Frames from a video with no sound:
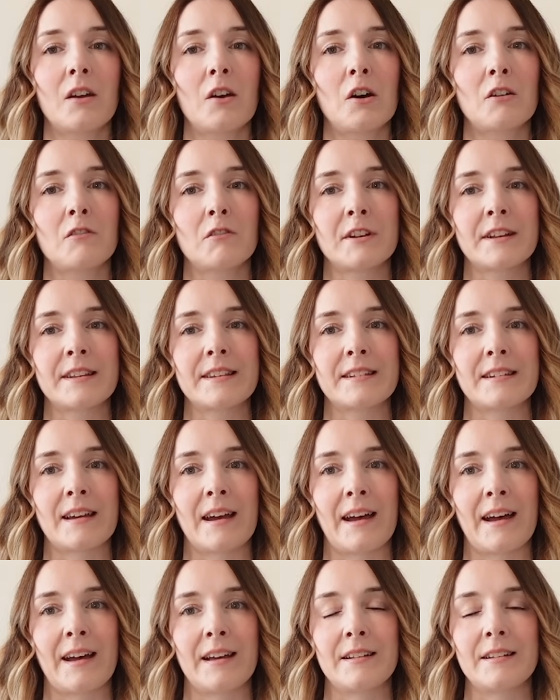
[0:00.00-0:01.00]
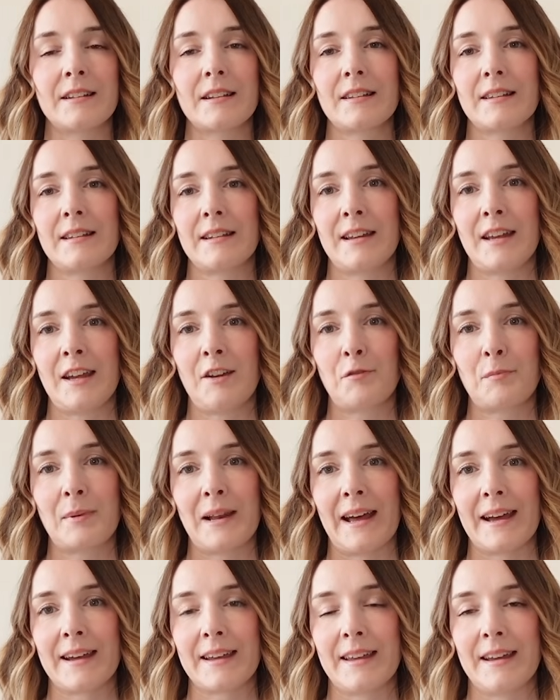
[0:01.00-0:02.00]
collar on a stand, sleeve
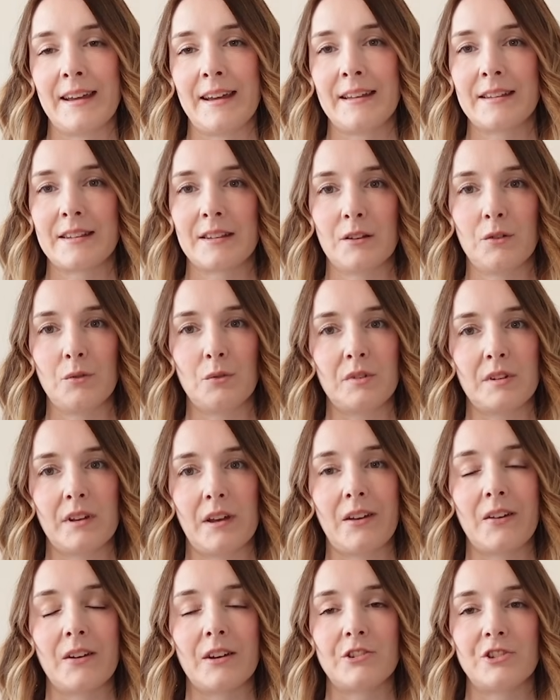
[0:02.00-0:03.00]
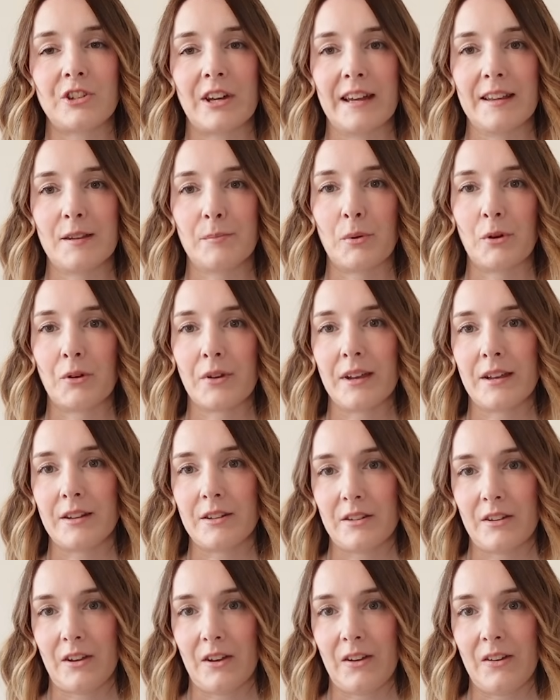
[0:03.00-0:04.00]
plackets, and also a chest pocket
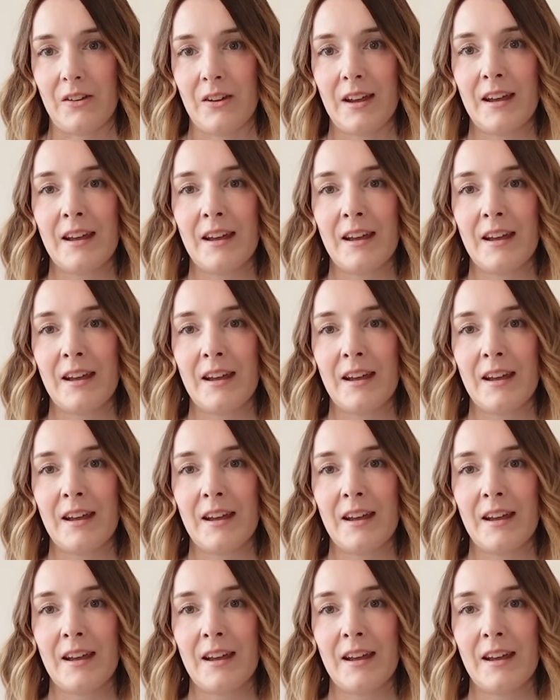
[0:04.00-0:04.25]
too.